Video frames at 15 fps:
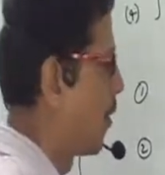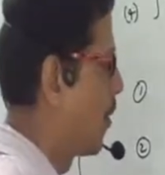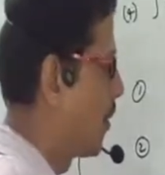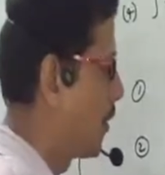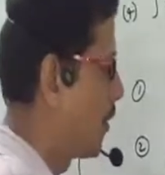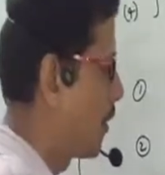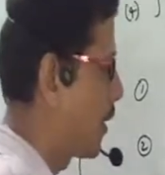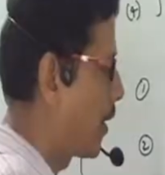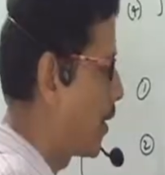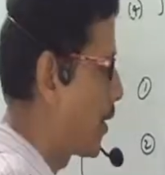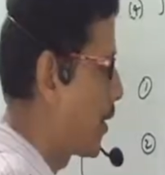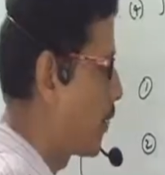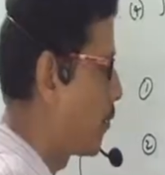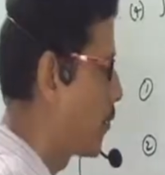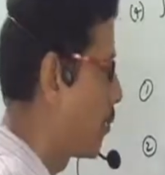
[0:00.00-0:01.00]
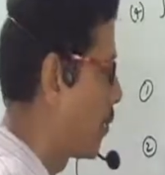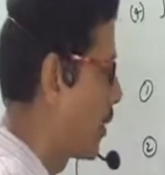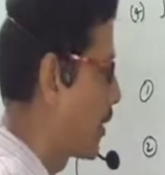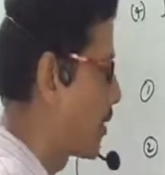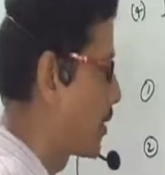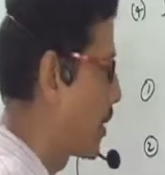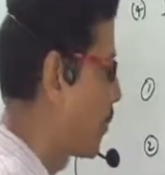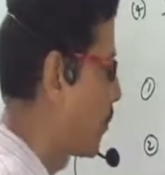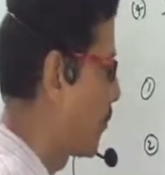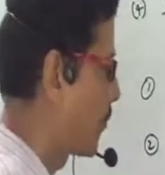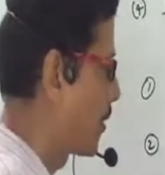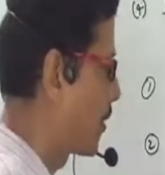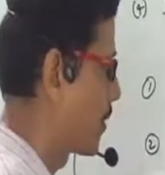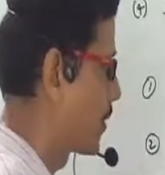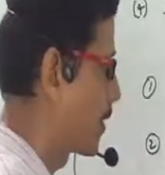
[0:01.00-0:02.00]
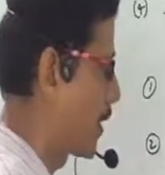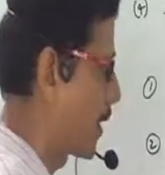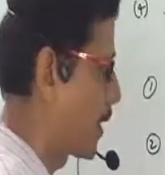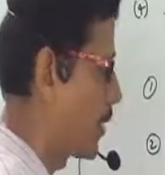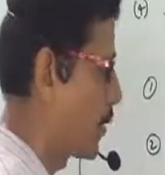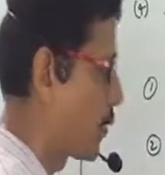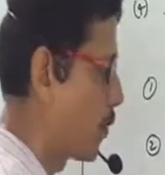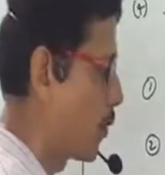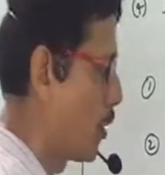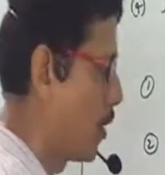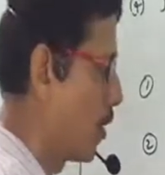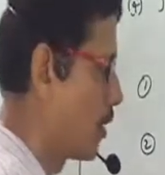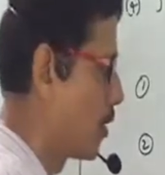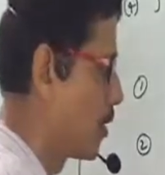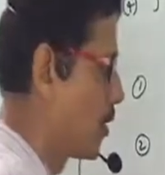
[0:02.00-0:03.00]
Already I gave you the example for the second rule.